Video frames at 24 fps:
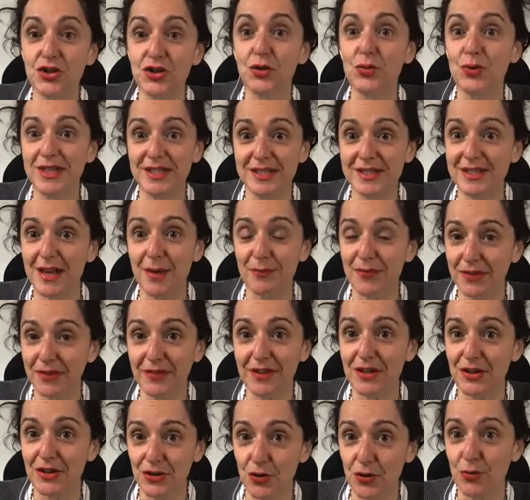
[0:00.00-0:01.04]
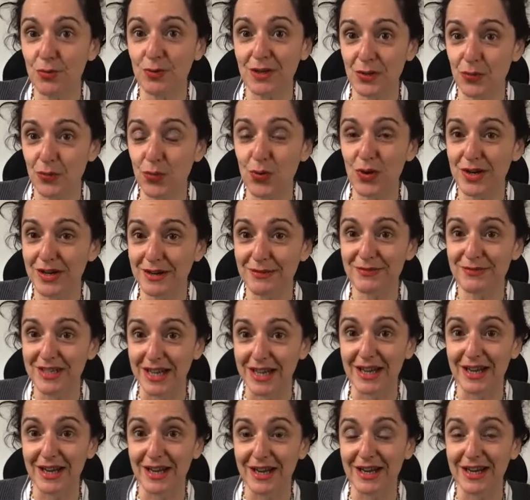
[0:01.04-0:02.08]
doing something that you normally wouldn't have
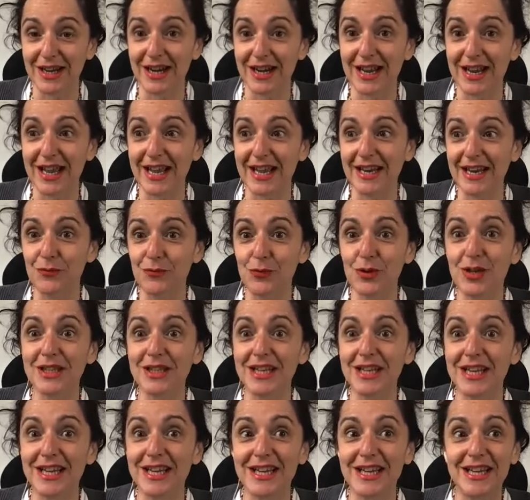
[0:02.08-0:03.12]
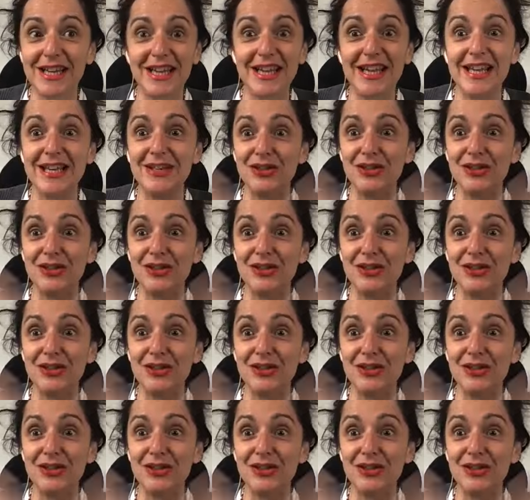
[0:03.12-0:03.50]
done, and really